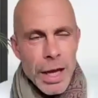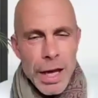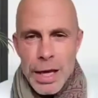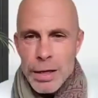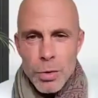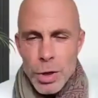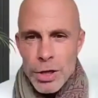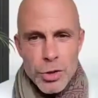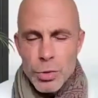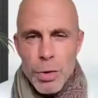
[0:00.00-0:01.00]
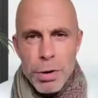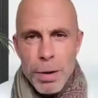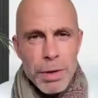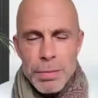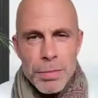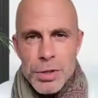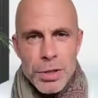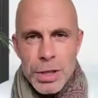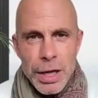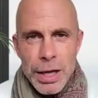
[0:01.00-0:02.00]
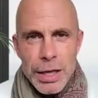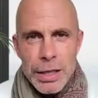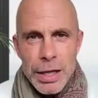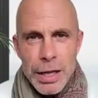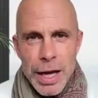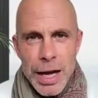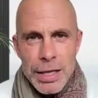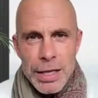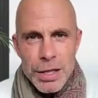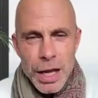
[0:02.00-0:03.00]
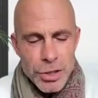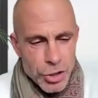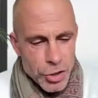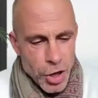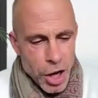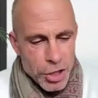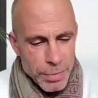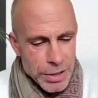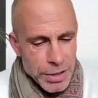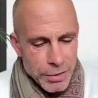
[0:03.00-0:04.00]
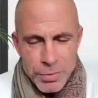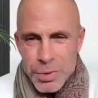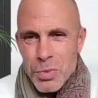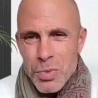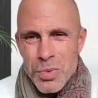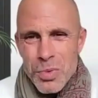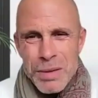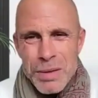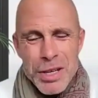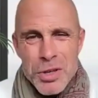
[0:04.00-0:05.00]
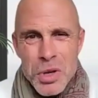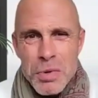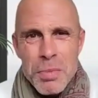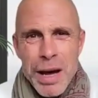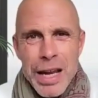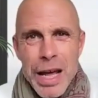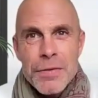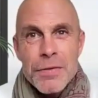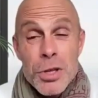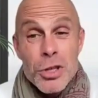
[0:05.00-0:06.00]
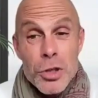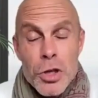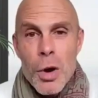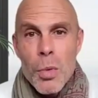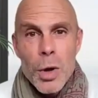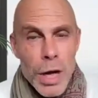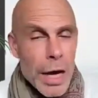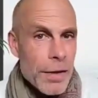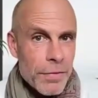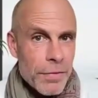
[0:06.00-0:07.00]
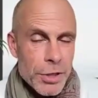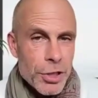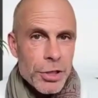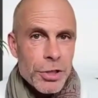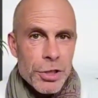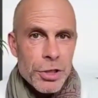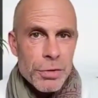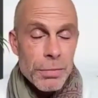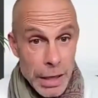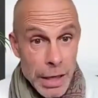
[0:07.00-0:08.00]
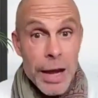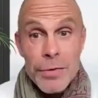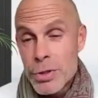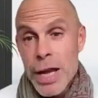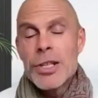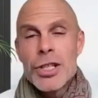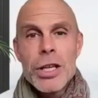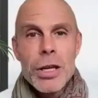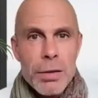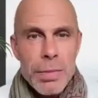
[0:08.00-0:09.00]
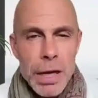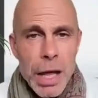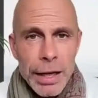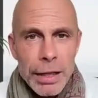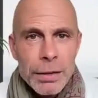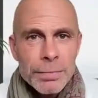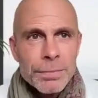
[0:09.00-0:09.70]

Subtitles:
And all I saw were problems. And I just asked myself, well, what am I doing with my life? This is not what I envisaged my life was actually going to be like.